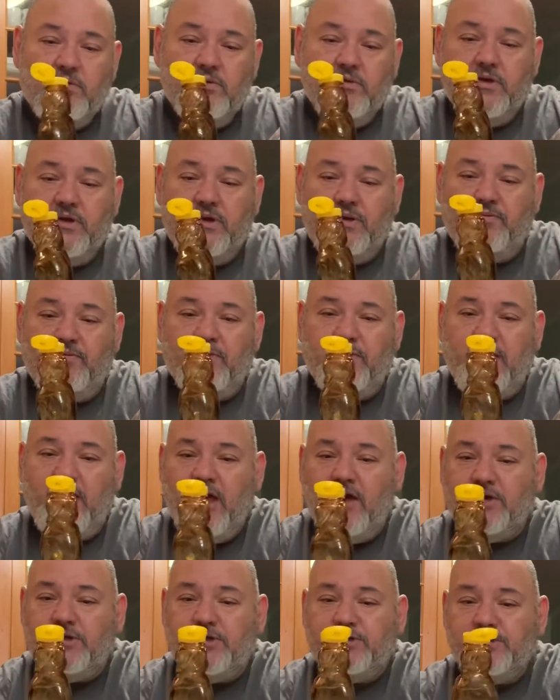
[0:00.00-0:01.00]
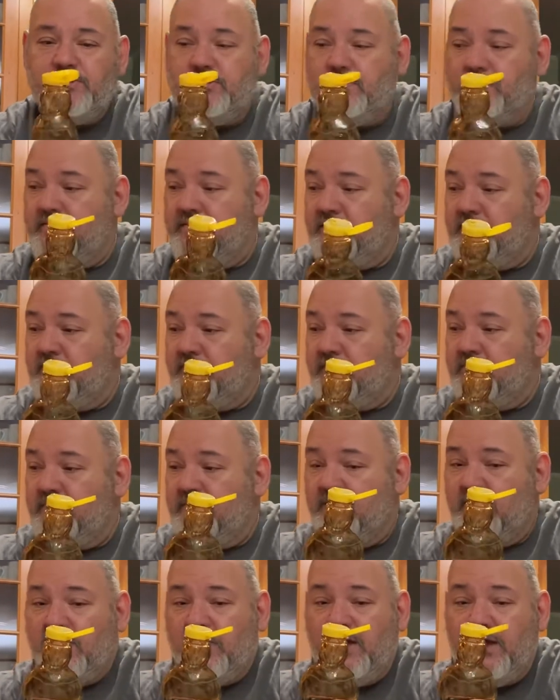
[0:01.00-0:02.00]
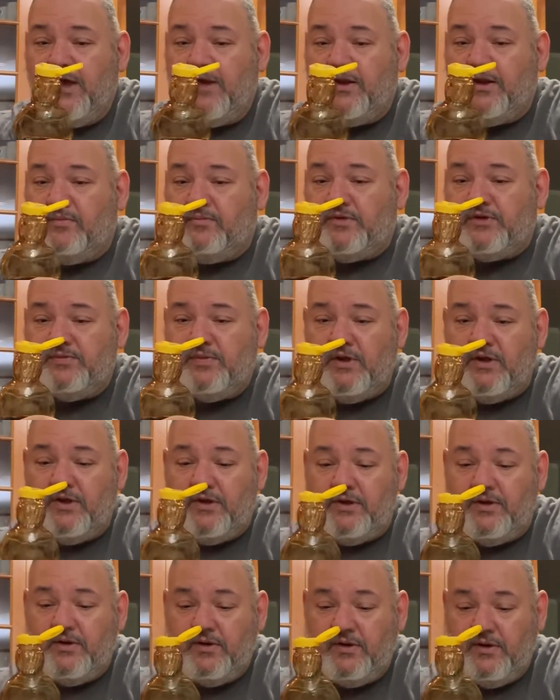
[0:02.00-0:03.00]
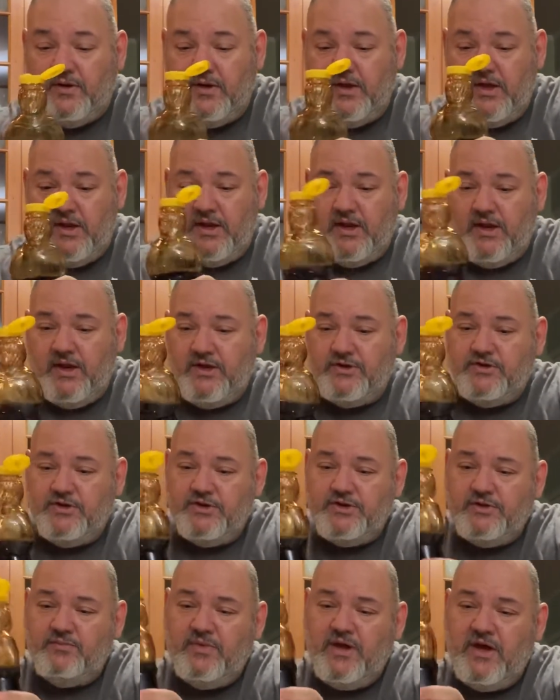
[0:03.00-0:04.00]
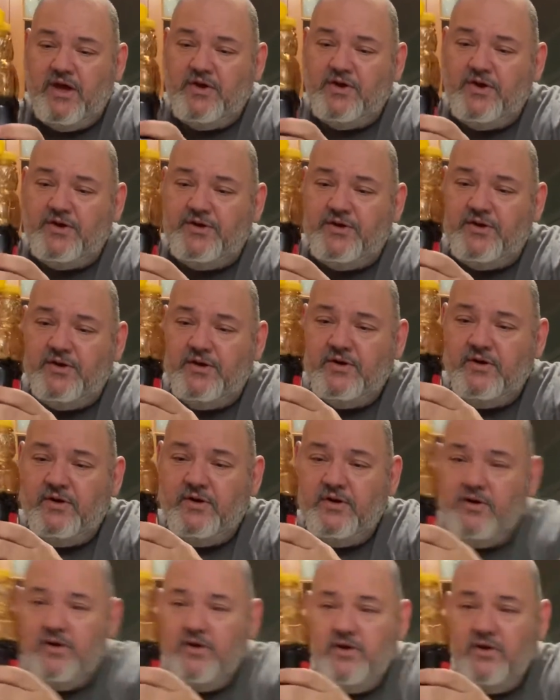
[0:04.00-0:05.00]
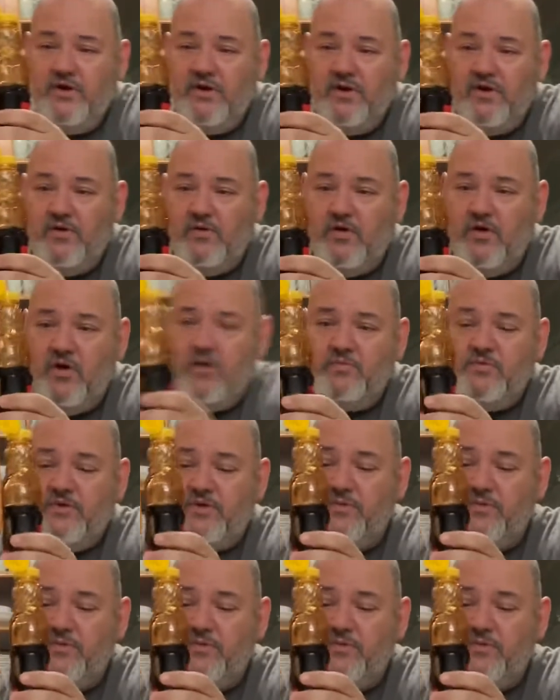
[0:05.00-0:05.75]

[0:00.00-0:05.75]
keep for the house. And I'm spilling. And I got just about under our arms. Let